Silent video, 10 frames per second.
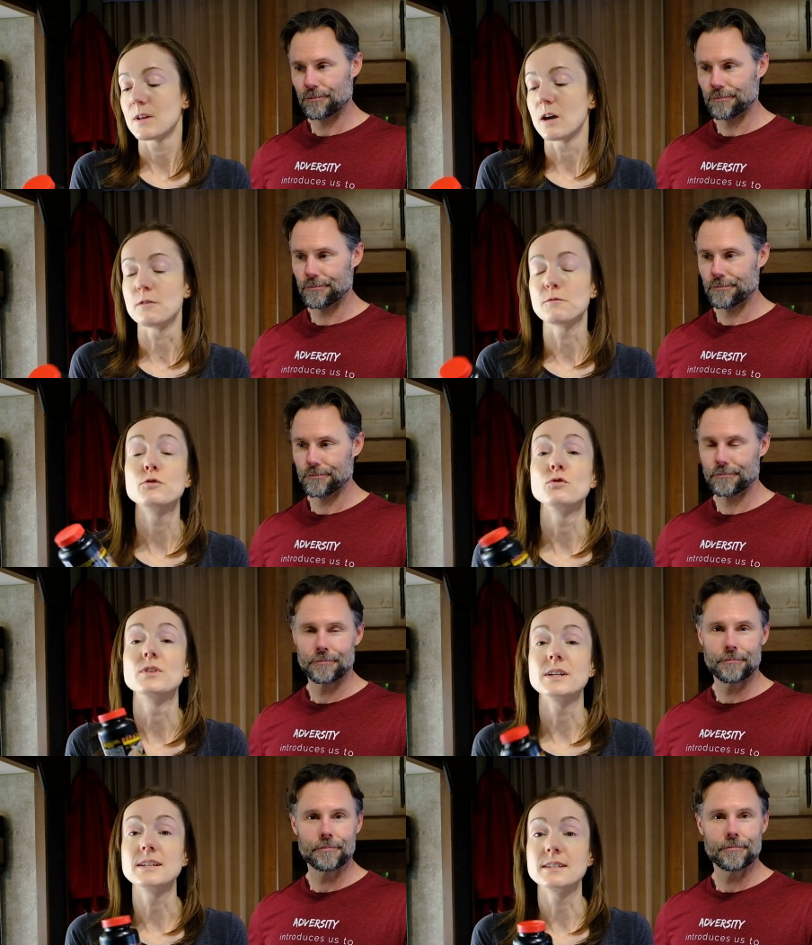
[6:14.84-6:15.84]
Speaker 1: uh,
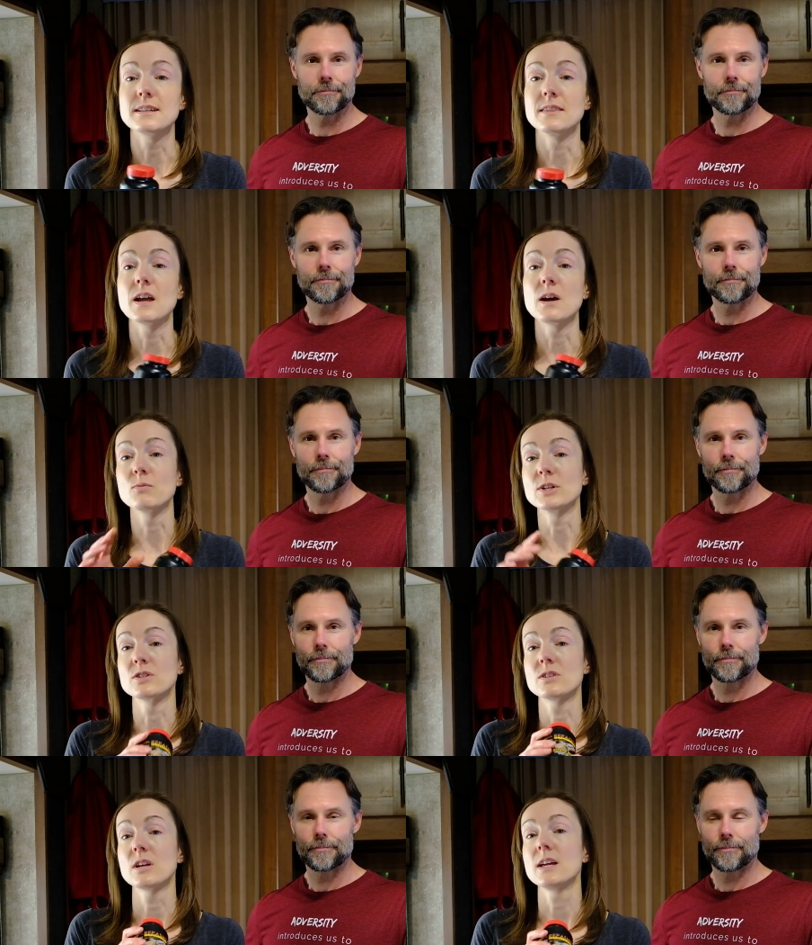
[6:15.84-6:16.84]
food that he needs in there, and we
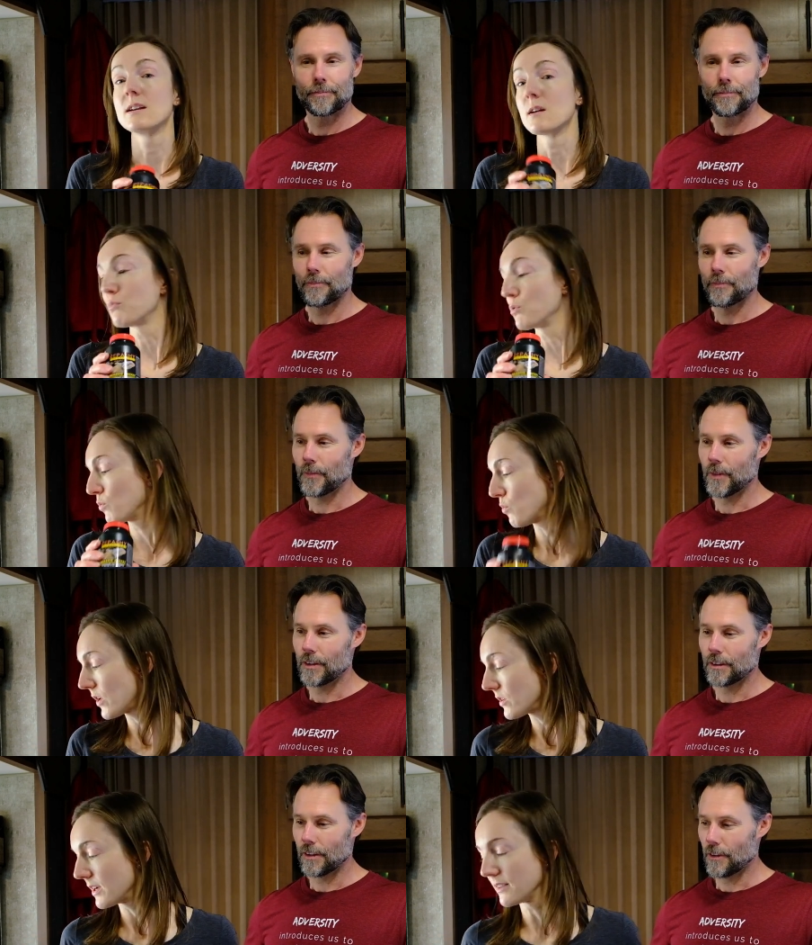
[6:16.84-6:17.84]
just heat it up with
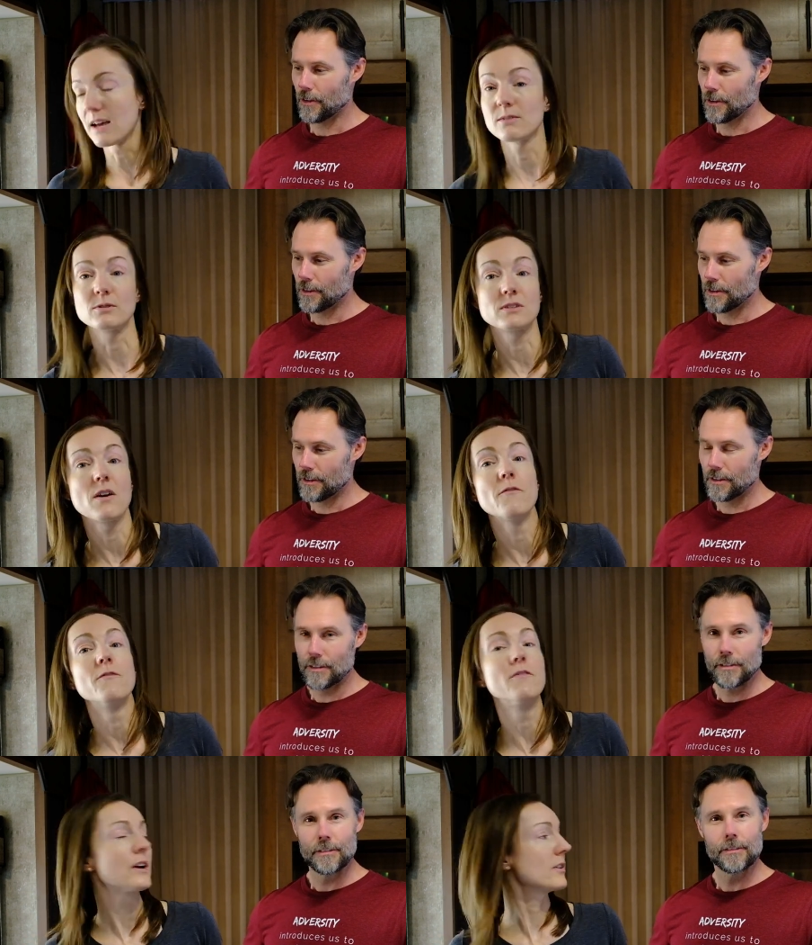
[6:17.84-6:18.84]
water, and that was
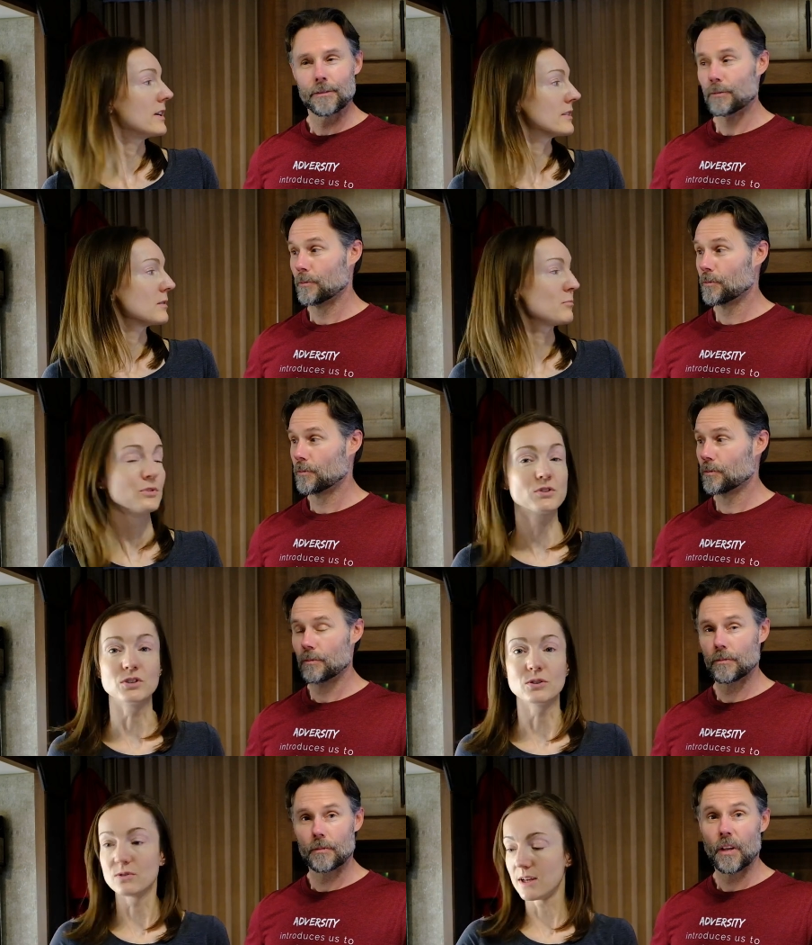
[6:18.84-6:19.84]
very simple to
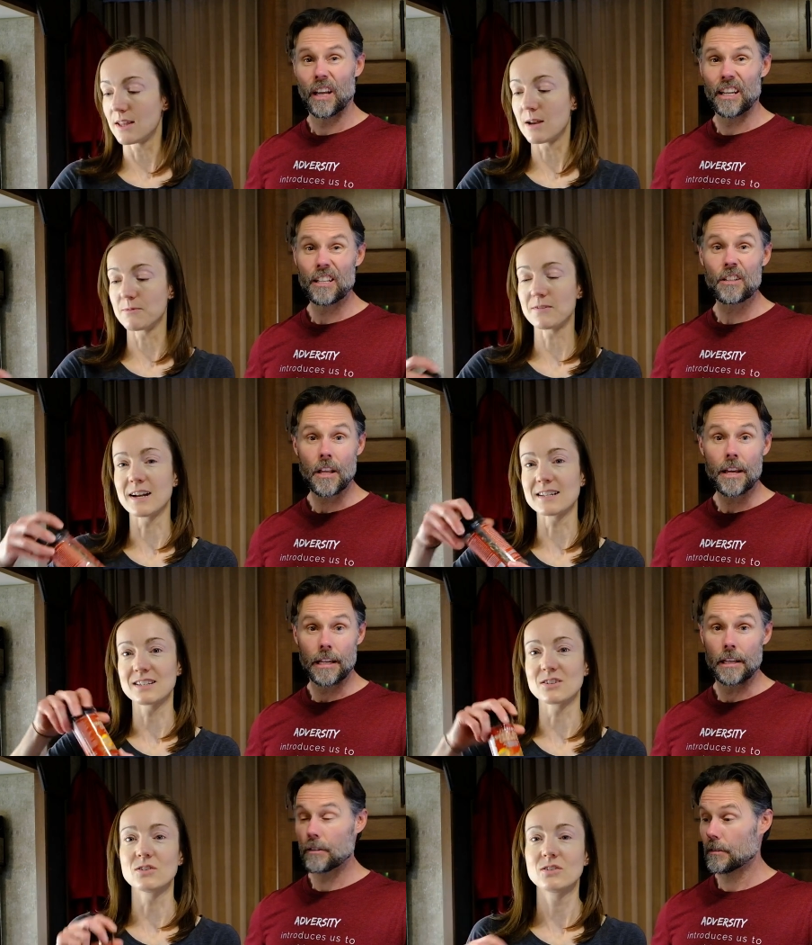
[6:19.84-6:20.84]
do. And
Speaker 2: then he does
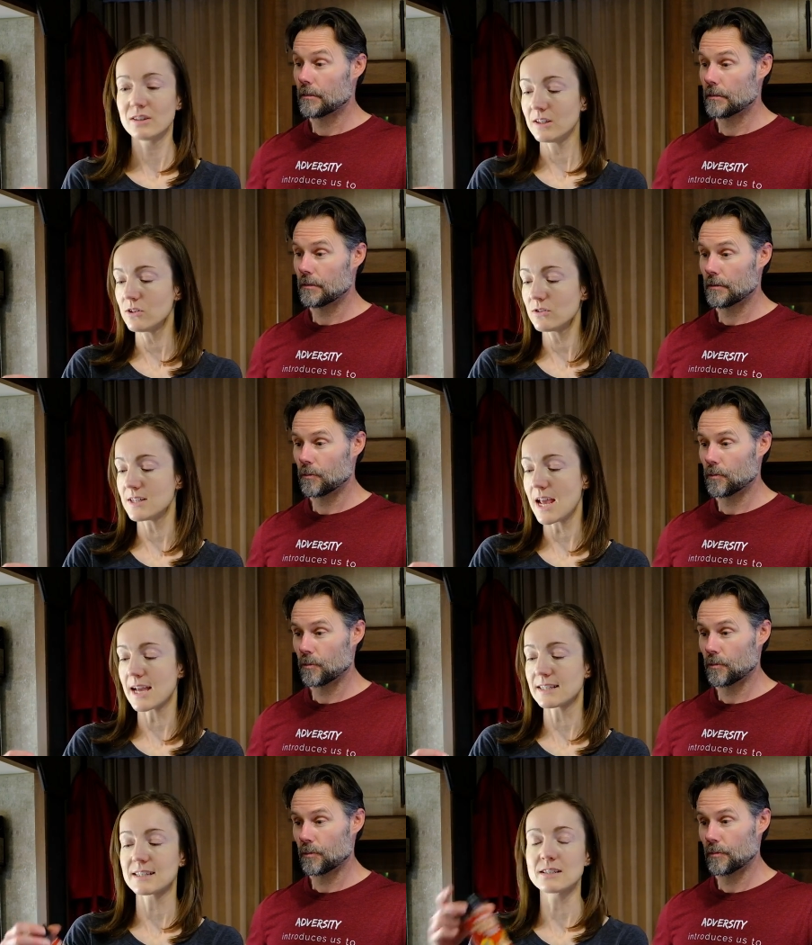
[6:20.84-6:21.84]
like it. Little,
Speaker 1: little
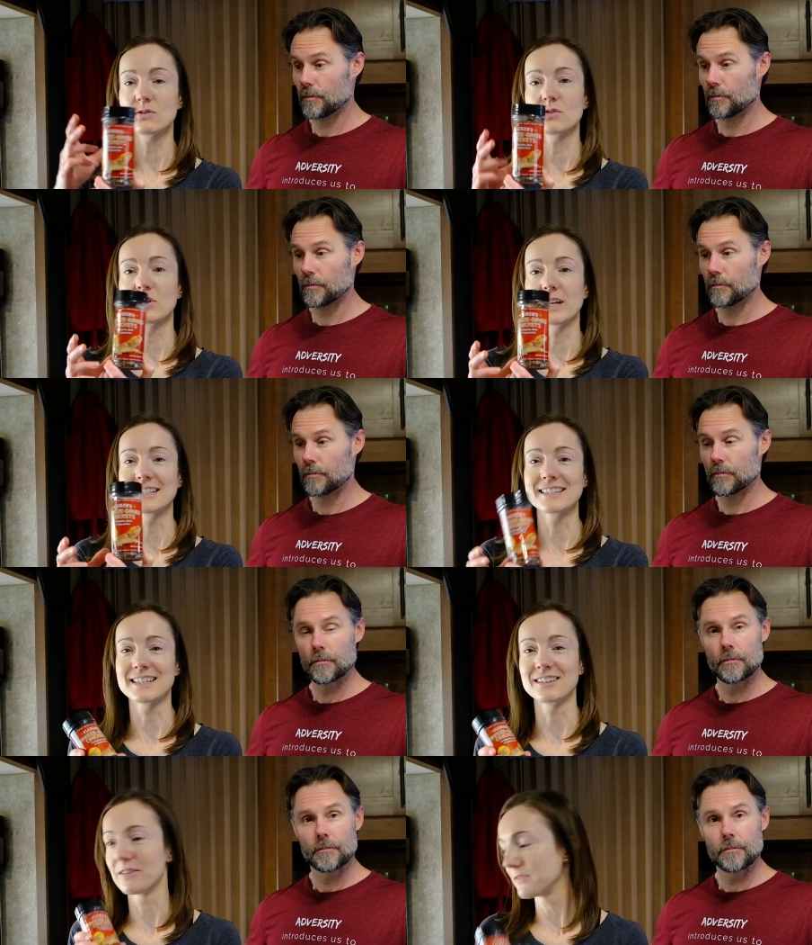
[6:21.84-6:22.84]
snacks, his little
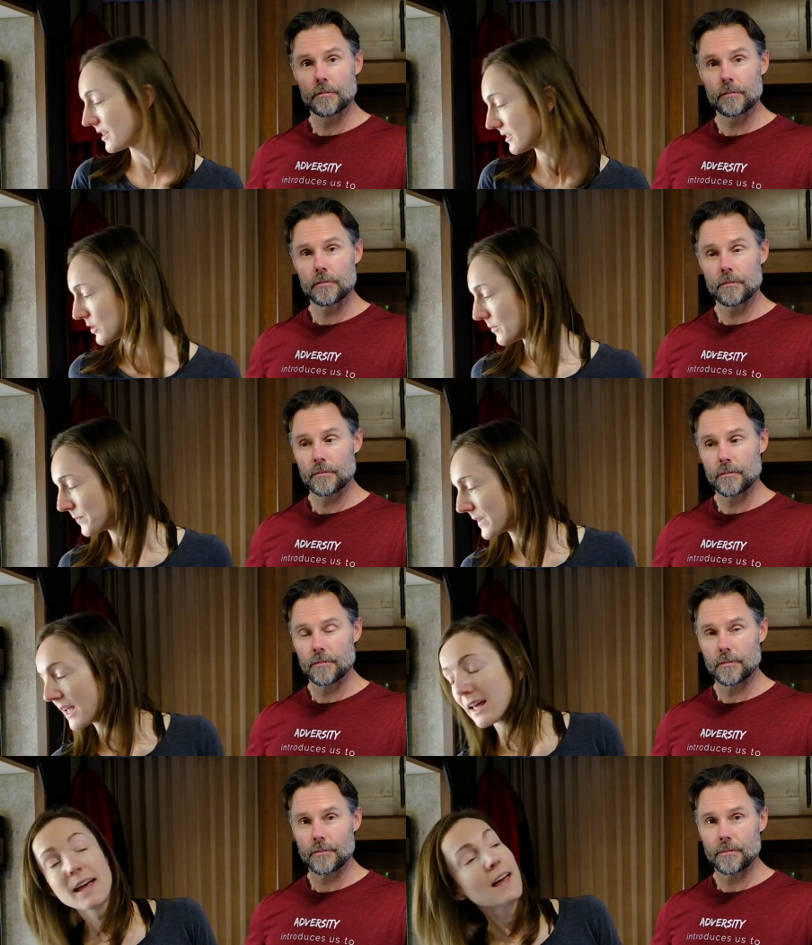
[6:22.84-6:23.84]
crickets, he loves that too.
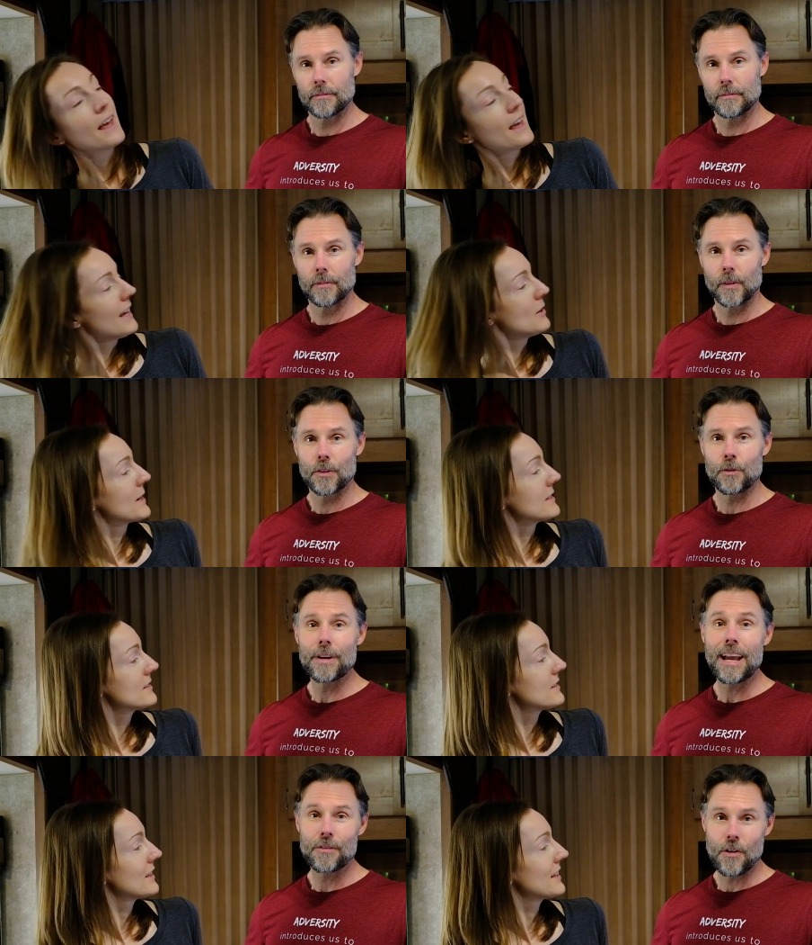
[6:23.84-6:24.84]
Speaker 2: Anyway. So
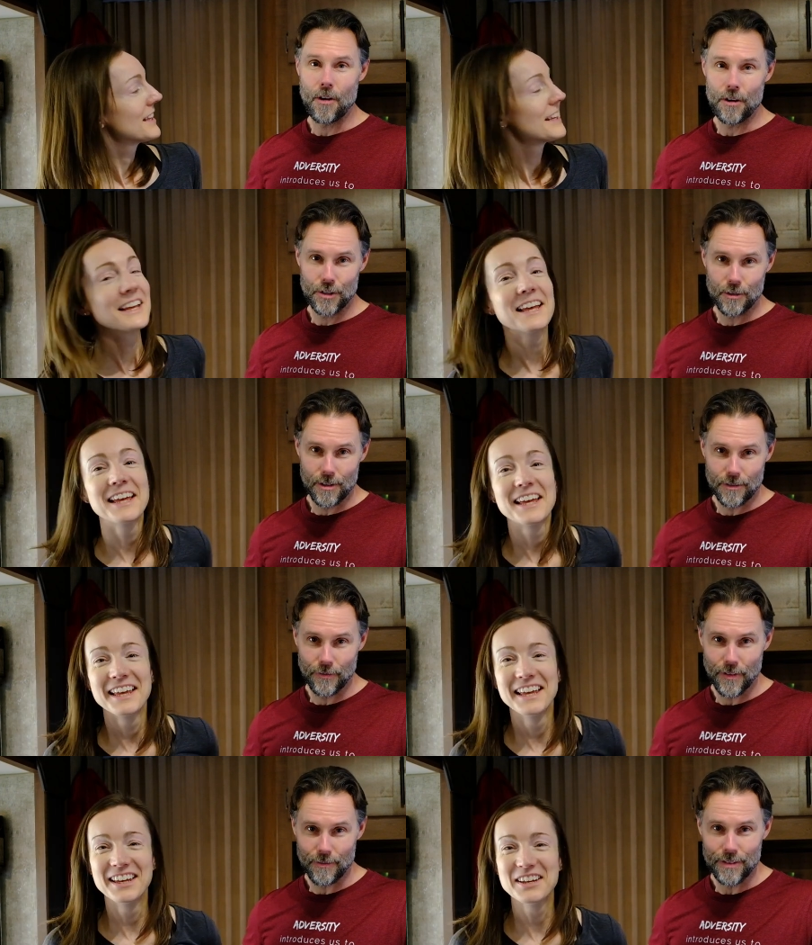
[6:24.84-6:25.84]
we have an arsenal
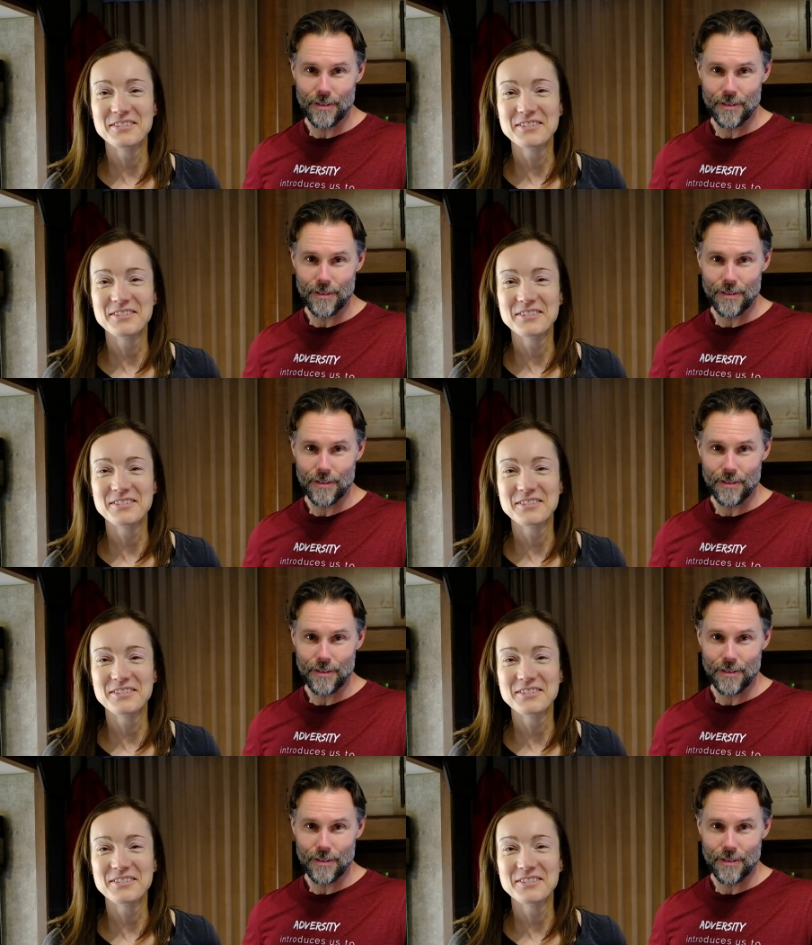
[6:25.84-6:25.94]
of, of